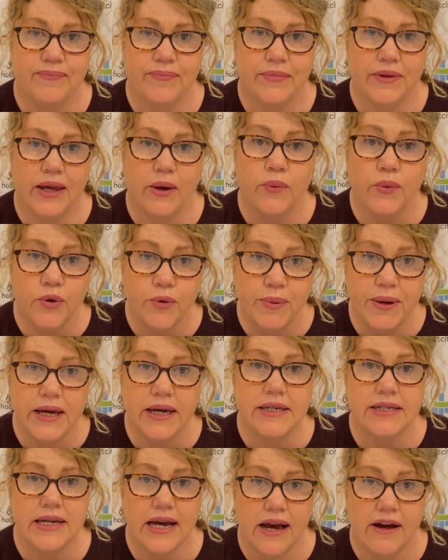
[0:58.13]
It will be a
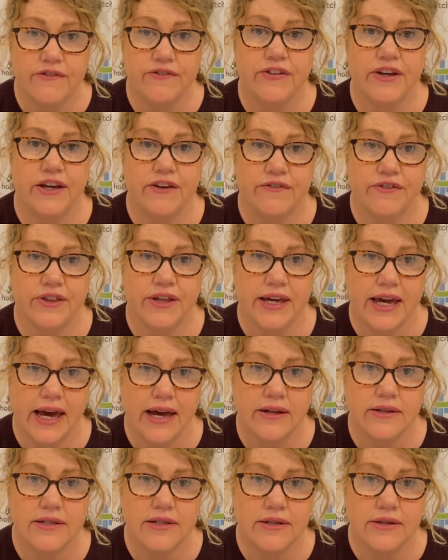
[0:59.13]
tough year for the
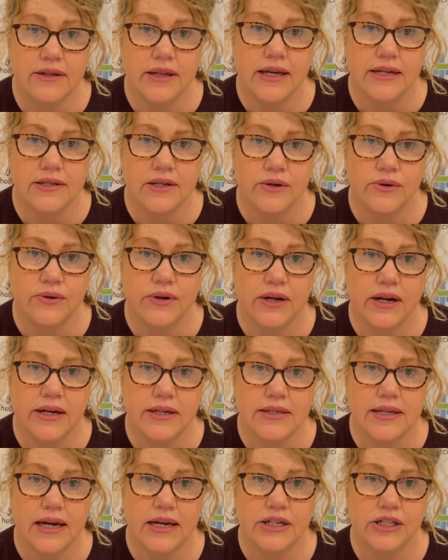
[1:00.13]
Council as an
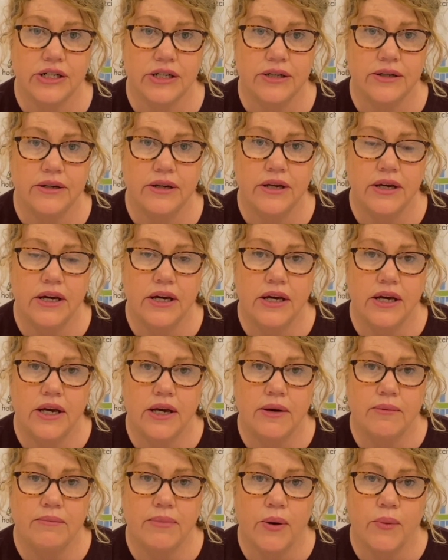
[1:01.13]
organisation,
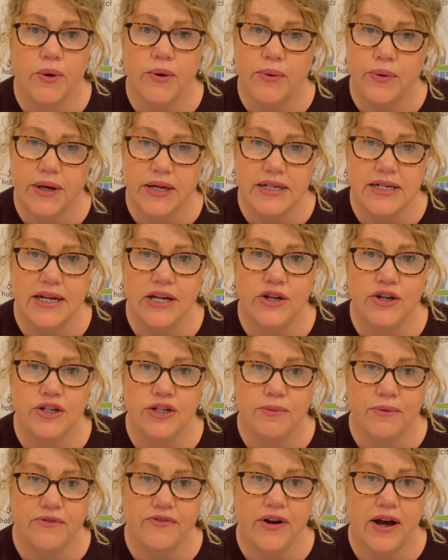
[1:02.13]
but we will continue to
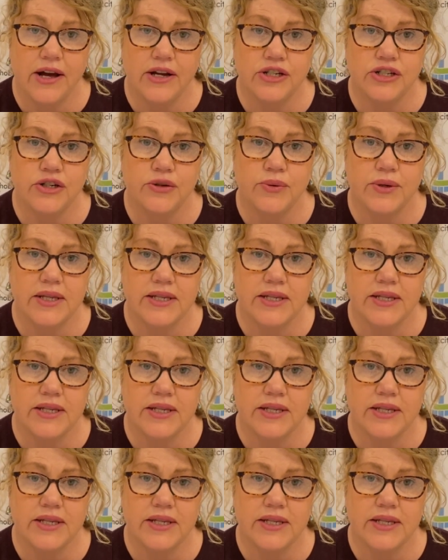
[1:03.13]
provide you with